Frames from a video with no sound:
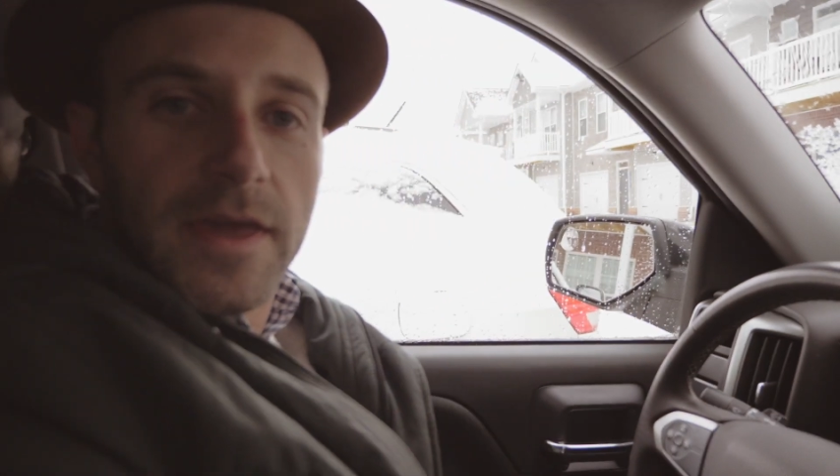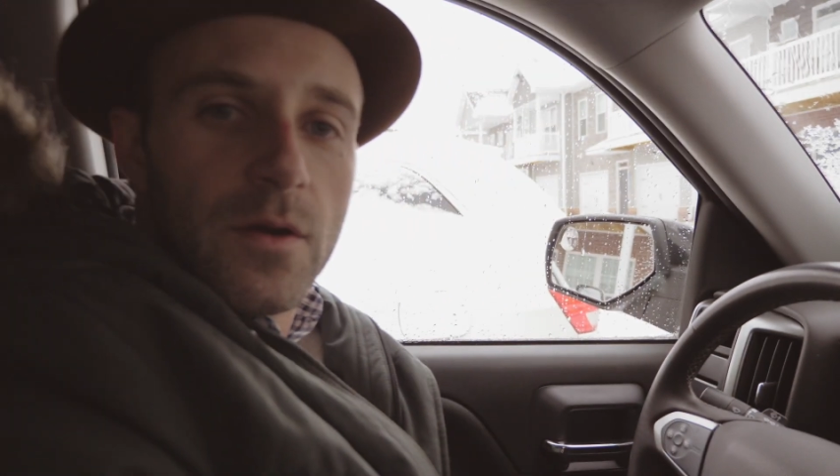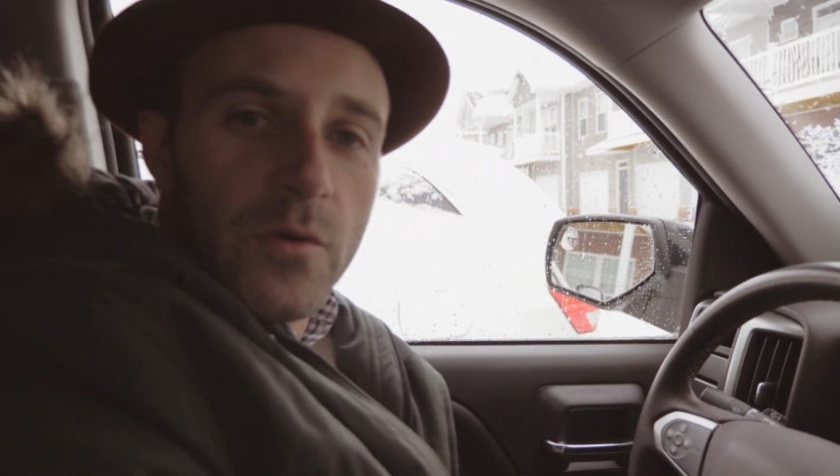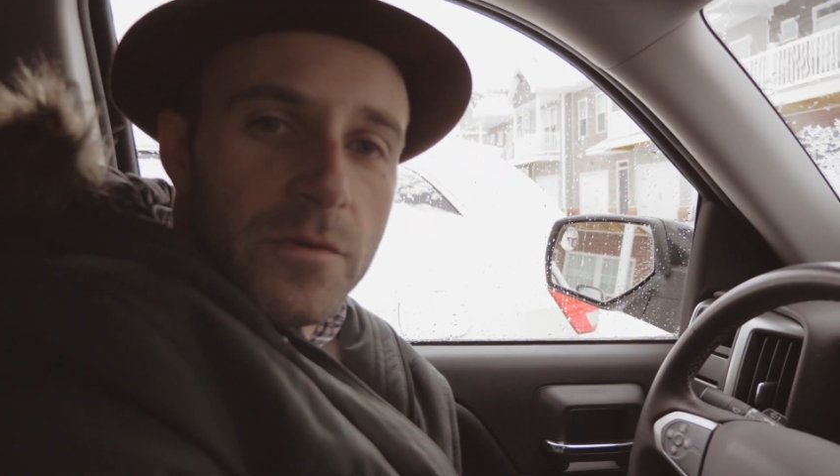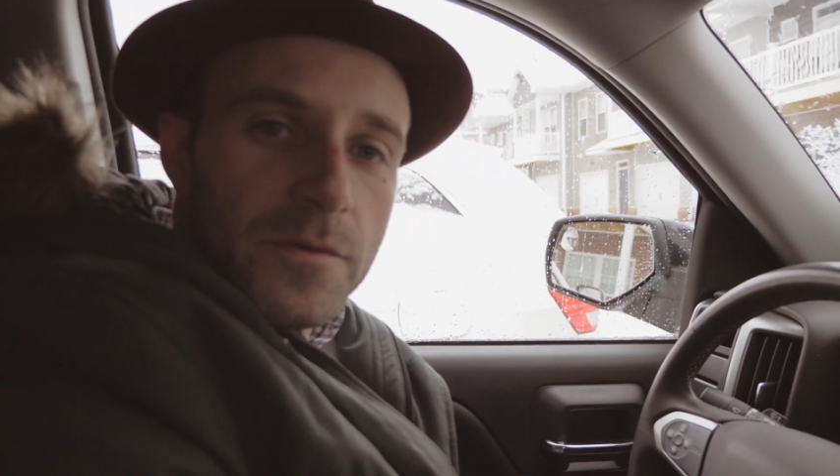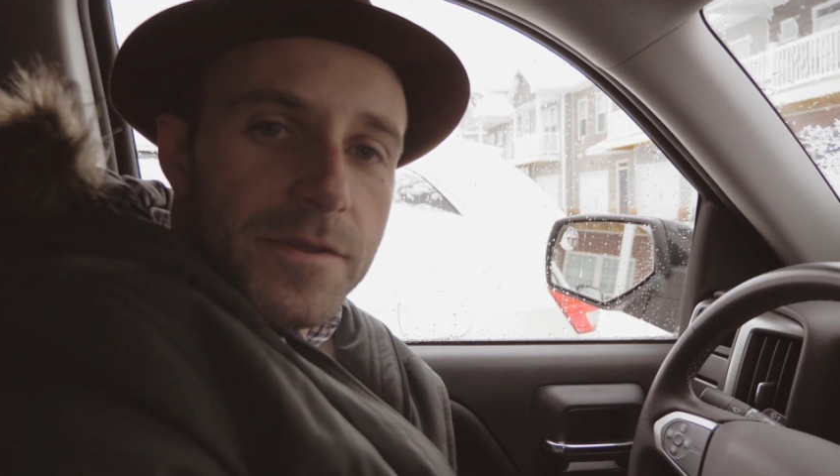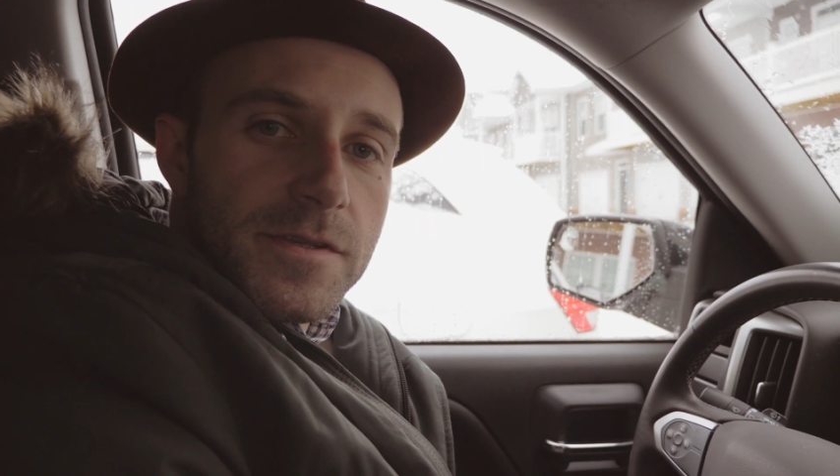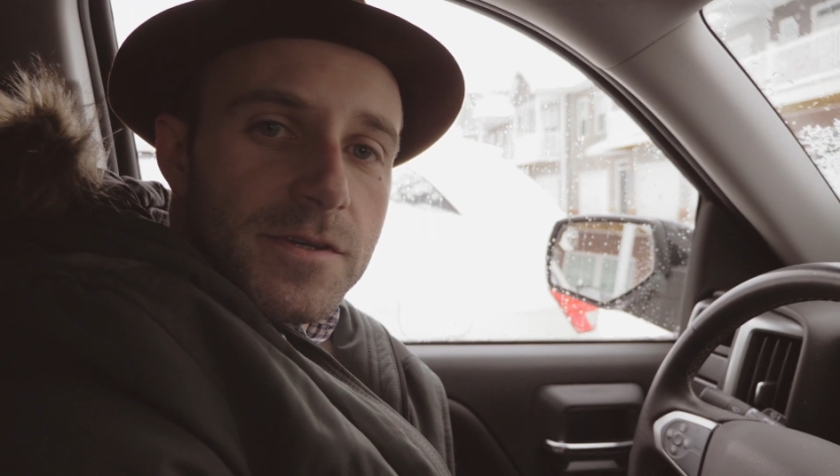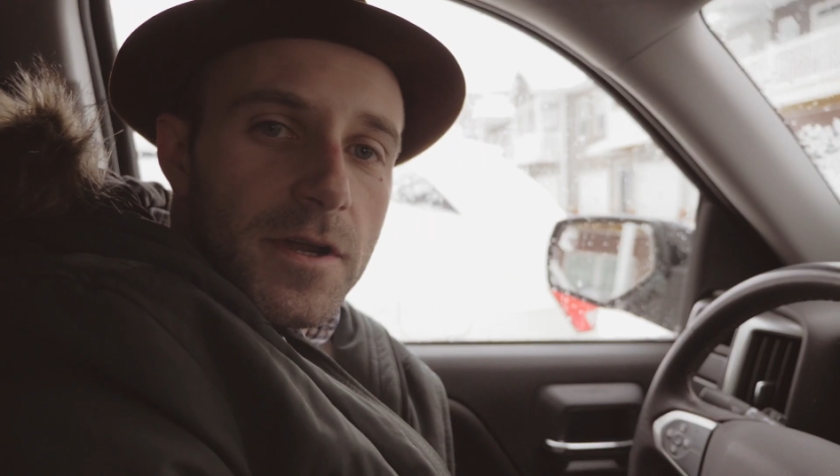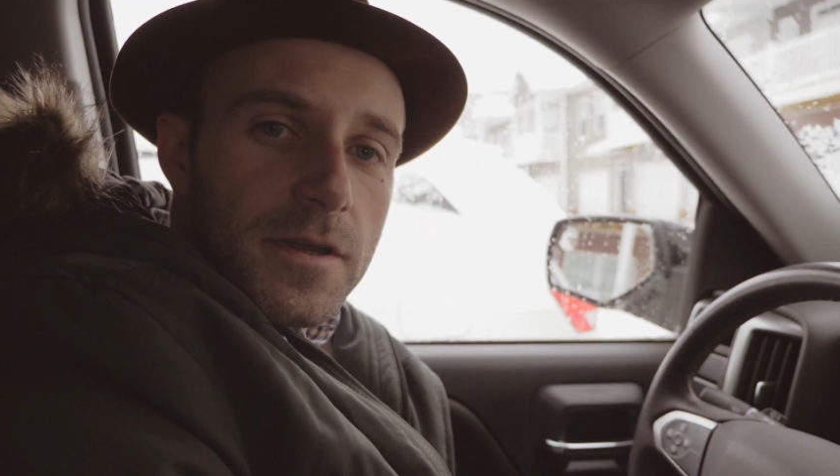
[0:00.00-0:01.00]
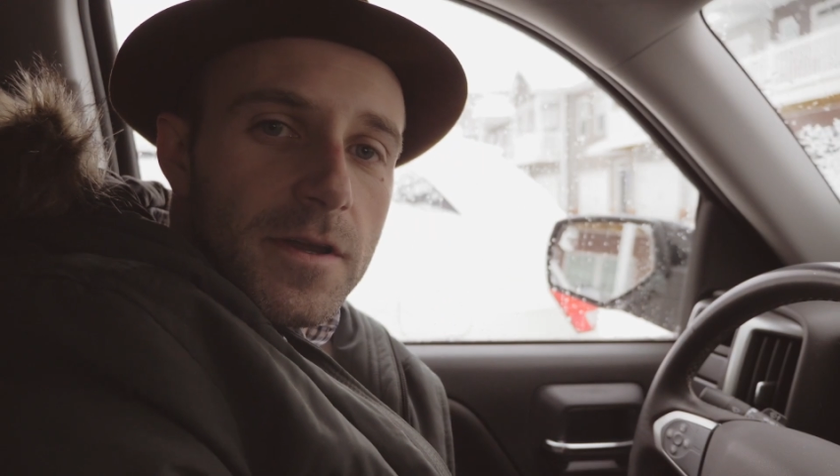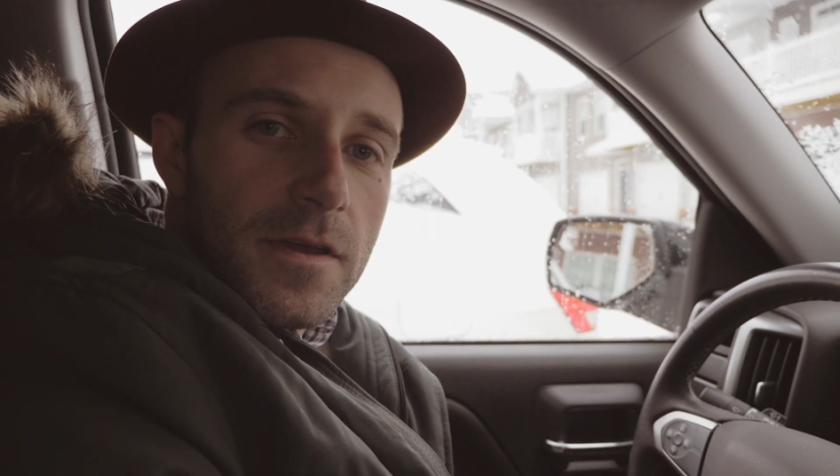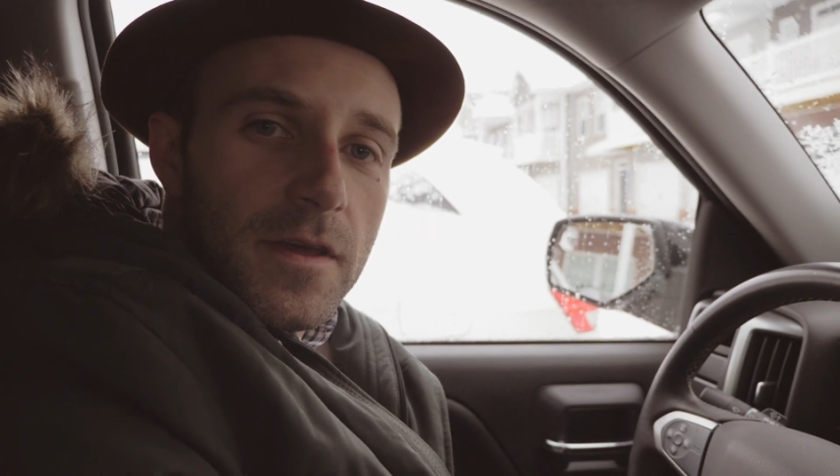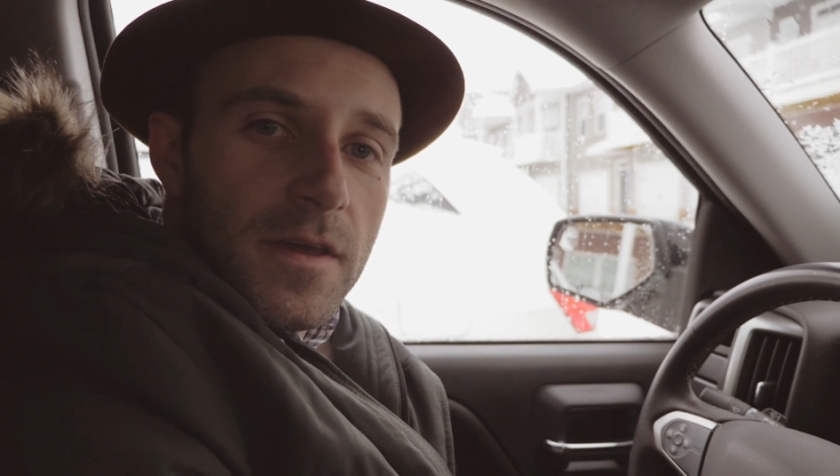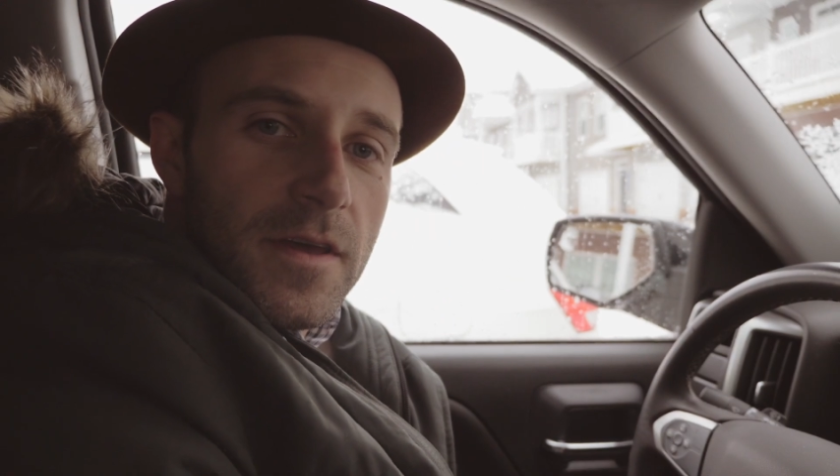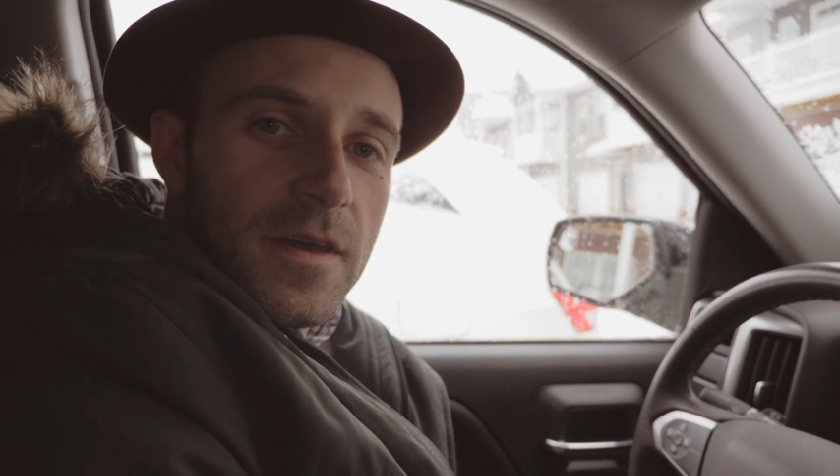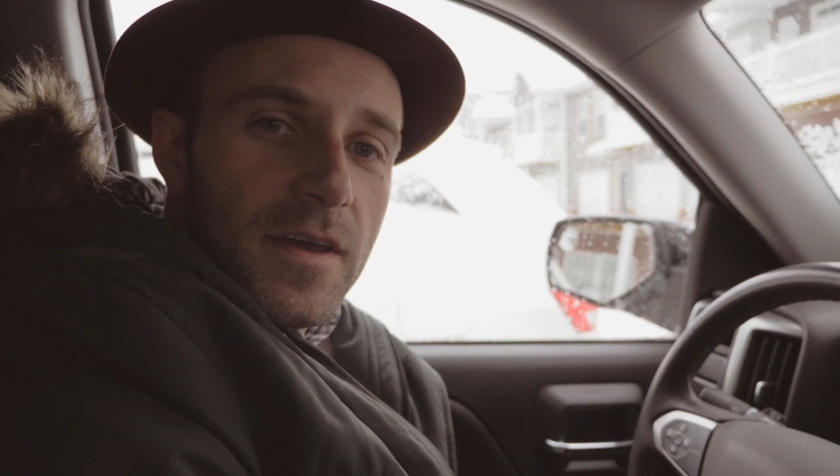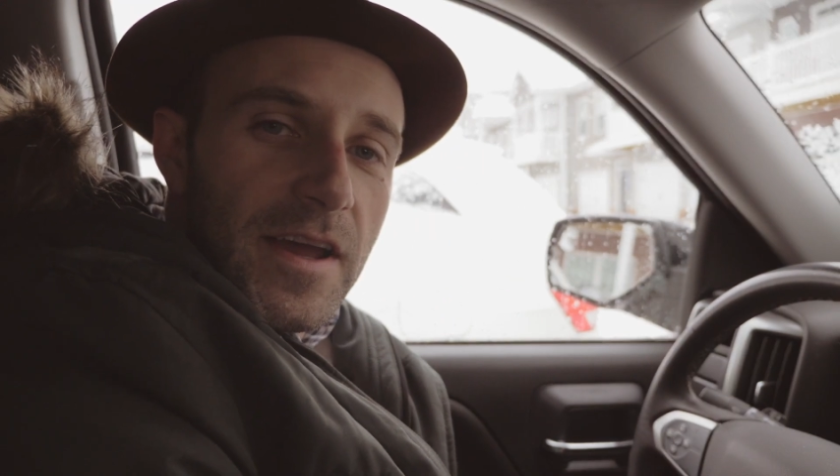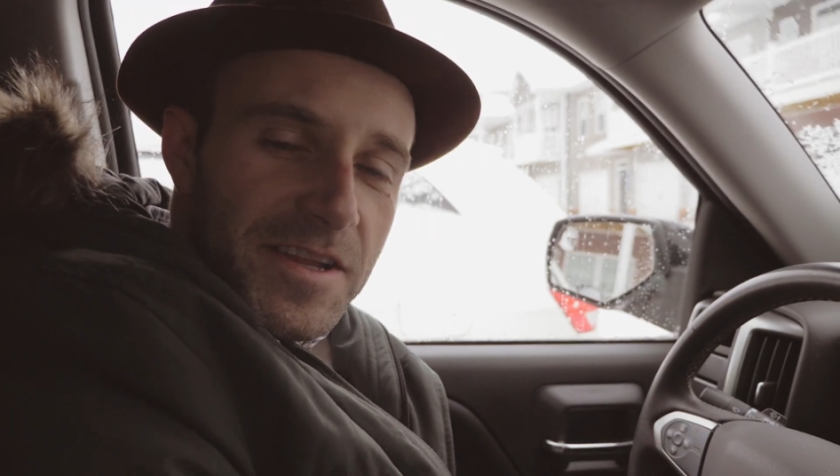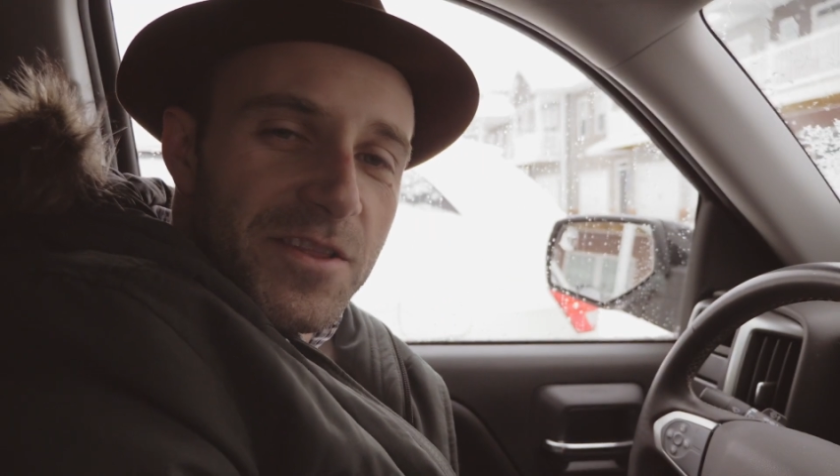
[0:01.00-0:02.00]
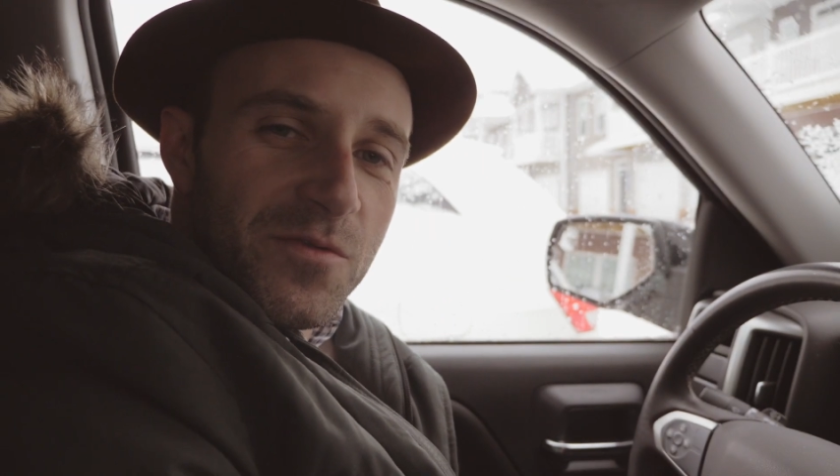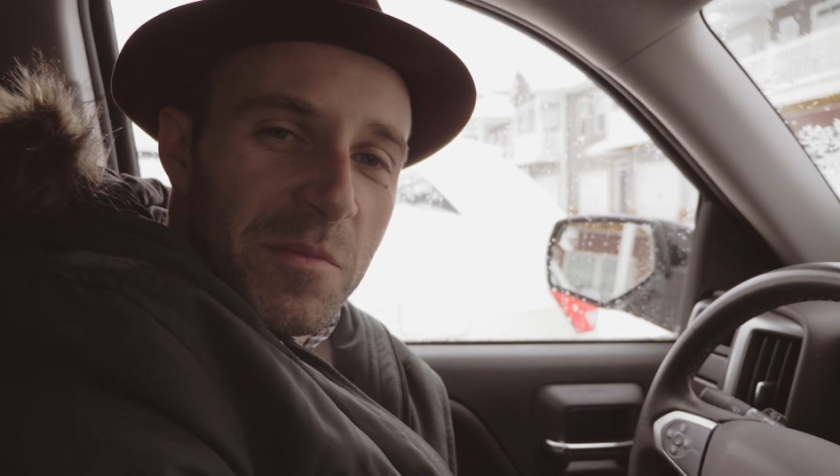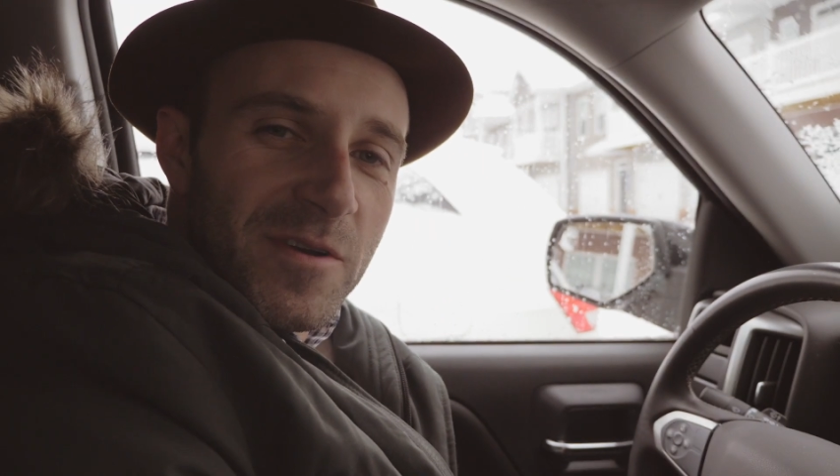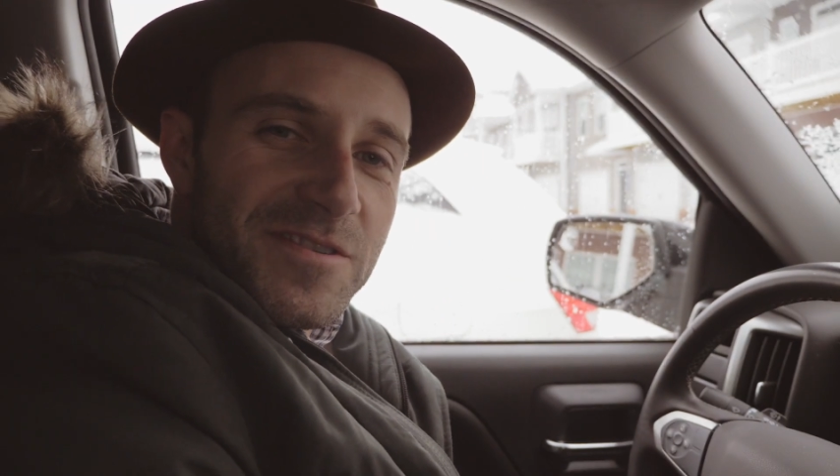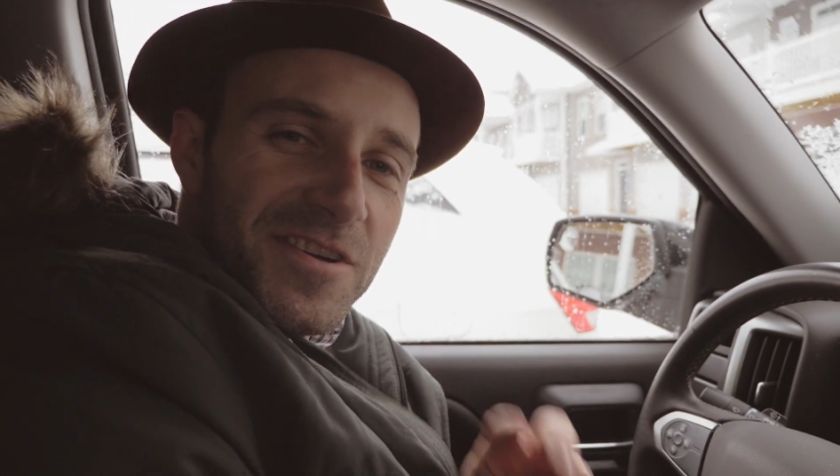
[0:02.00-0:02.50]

Can't win with this truck. I did the remote